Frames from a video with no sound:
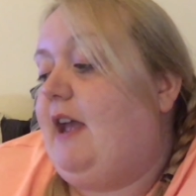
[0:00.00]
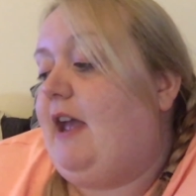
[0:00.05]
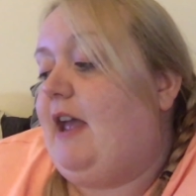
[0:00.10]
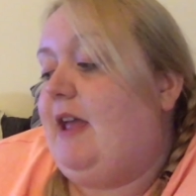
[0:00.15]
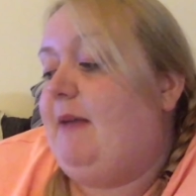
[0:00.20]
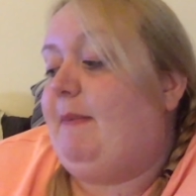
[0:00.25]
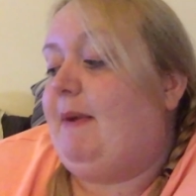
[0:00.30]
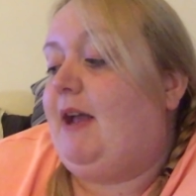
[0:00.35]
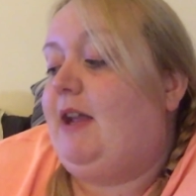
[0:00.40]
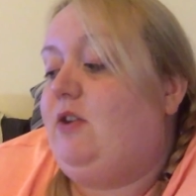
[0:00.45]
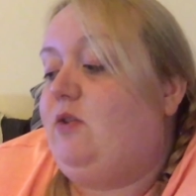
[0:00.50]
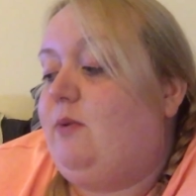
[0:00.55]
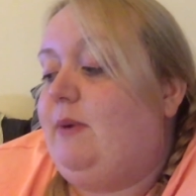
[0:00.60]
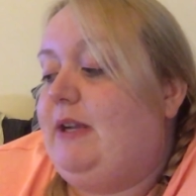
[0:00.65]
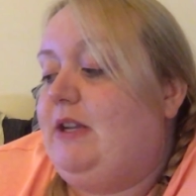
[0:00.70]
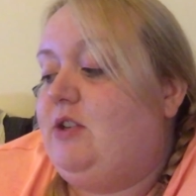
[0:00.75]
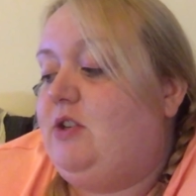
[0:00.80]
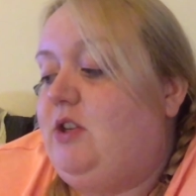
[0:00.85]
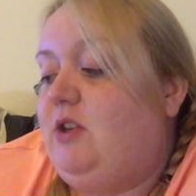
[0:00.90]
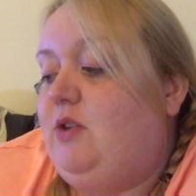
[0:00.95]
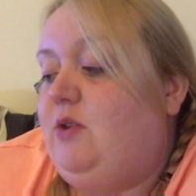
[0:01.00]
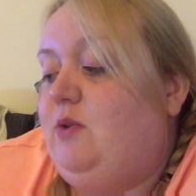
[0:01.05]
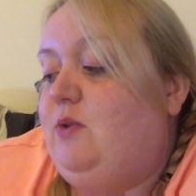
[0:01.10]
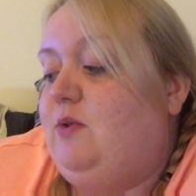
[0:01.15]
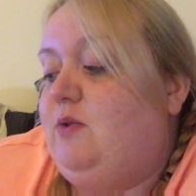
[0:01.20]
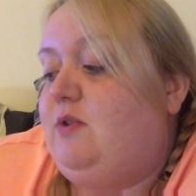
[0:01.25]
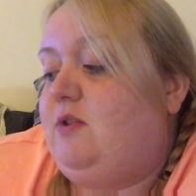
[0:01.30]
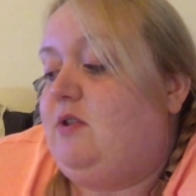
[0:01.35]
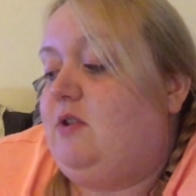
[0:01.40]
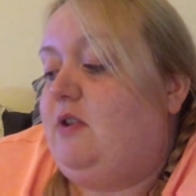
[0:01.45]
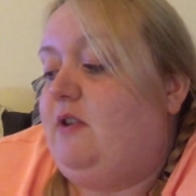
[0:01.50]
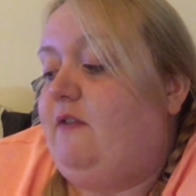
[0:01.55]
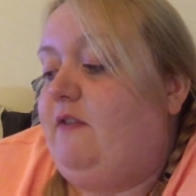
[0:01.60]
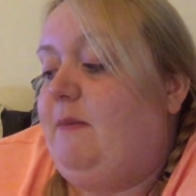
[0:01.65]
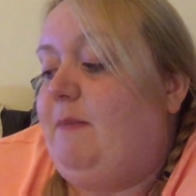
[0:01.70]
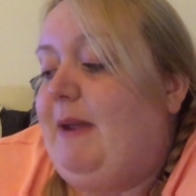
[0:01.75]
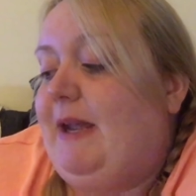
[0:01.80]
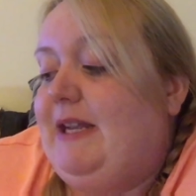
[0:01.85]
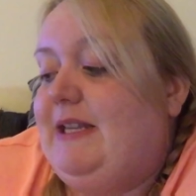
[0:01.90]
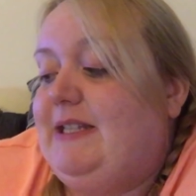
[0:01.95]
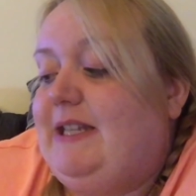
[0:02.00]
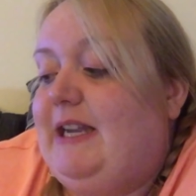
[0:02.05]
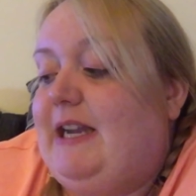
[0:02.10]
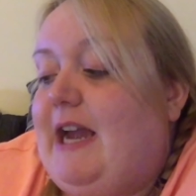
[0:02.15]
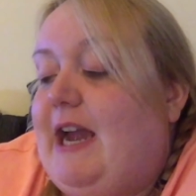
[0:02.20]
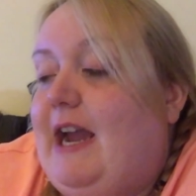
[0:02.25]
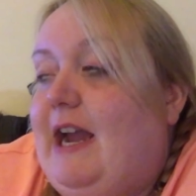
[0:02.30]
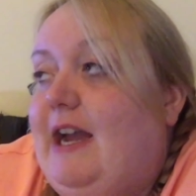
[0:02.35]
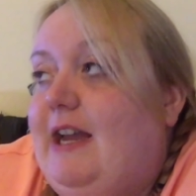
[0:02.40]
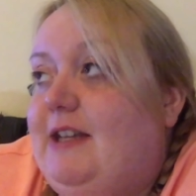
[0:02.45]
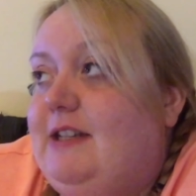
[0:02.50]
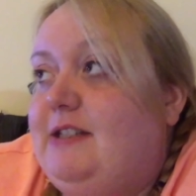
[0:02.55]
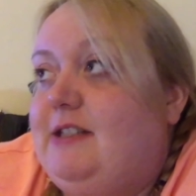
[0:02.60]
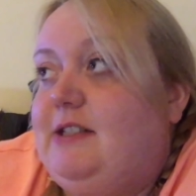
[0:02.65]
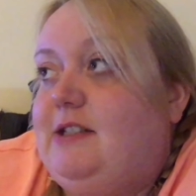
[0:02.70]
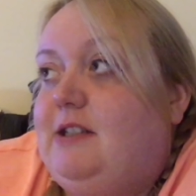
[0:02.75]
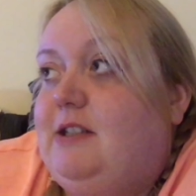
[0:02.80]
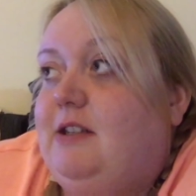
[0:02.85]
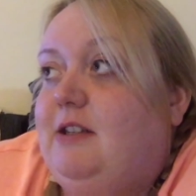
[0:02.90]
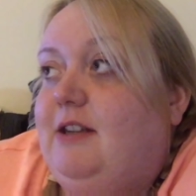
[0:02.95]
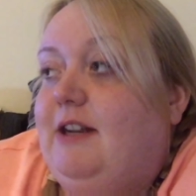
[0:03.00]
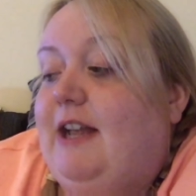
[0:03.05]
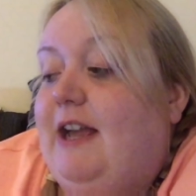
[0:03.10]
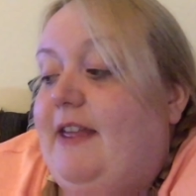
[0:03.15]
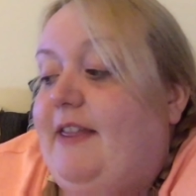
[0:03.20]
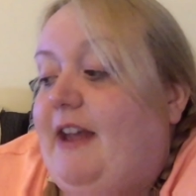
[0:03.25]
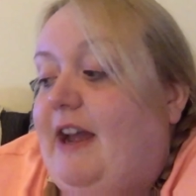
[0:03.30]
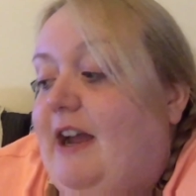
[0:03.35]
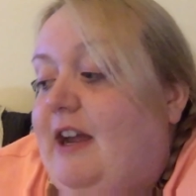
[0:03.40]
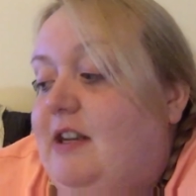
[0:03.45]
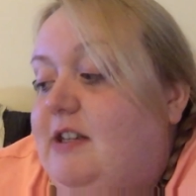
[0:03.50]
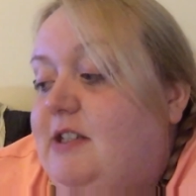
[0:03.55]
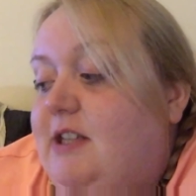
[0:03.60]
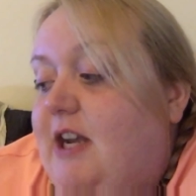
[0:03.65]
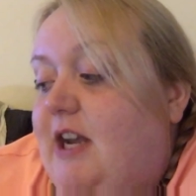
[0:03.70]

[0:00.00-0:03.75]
I always use, for basic hats like that,